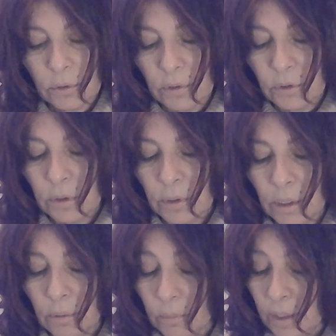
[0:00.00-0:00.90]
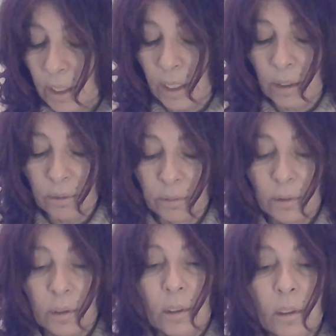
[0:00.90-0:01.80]
towards you here. Wow.
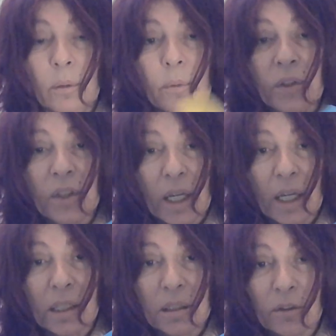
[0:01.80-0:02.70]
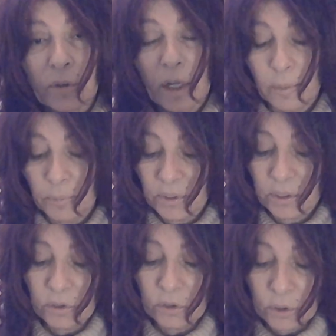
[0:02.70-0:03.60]
With the Ace of
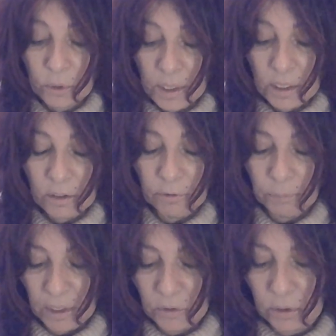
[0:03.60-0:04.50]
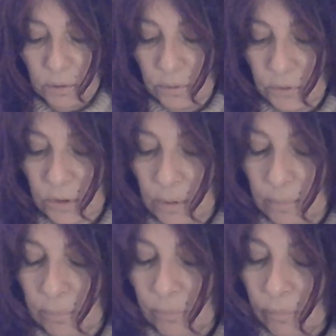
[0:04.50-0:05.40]
Cups to the Queen of Pentacles.
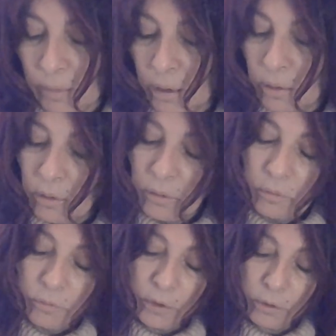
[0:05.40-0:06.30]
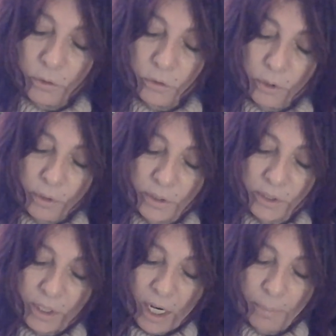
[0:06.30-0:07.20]
Virgo,
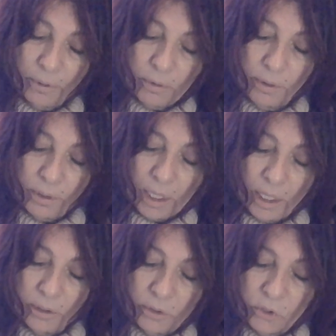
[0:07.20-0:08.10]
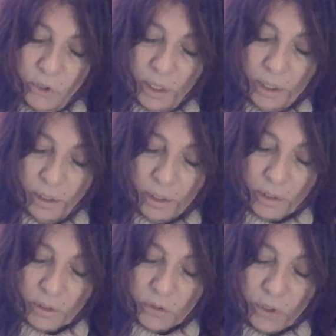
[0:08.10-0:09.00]
Taurus, Capricorn energy.
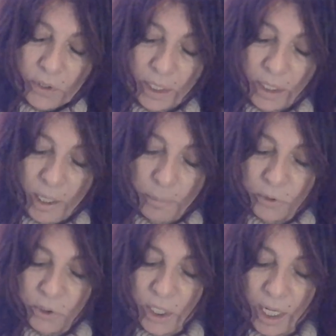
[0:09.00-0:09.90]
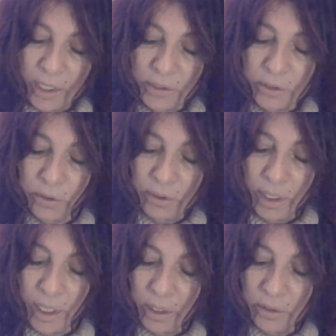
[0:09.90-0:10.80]
So that cup she has in her
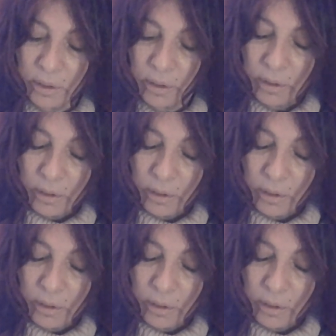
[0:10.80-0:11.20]
hand,